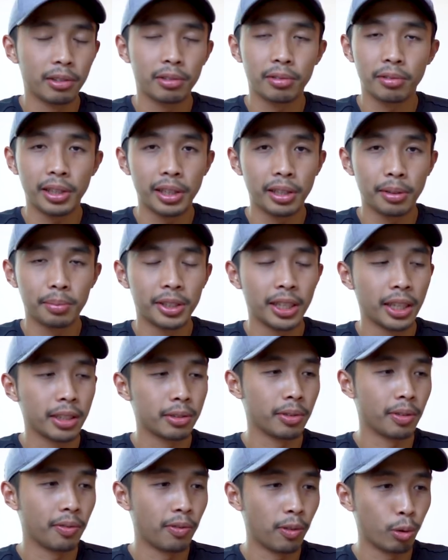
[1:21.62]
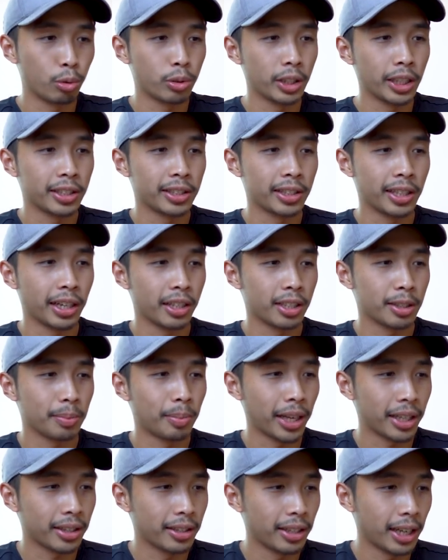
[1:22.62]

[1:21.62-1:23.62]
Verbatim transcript: I was really obsessed with floating stairs back